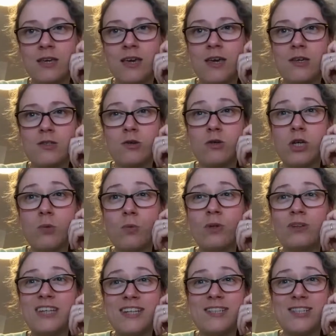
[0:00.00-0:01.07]
So you will
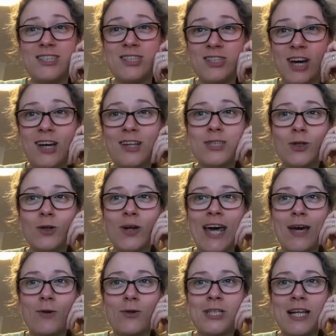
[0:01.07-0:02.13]
need to start your
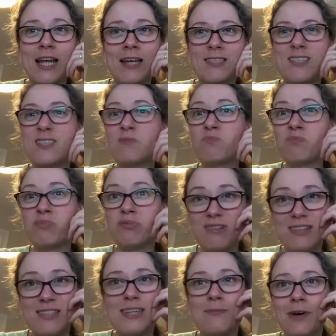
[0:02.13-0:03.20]
language classes
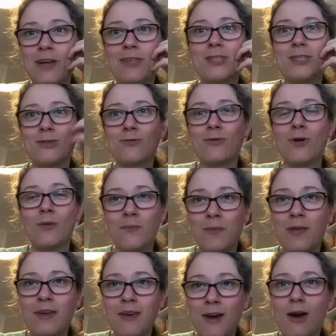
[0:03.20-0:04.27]
pretty much
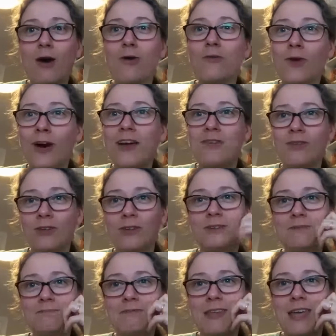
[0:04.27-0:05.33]
from arrival.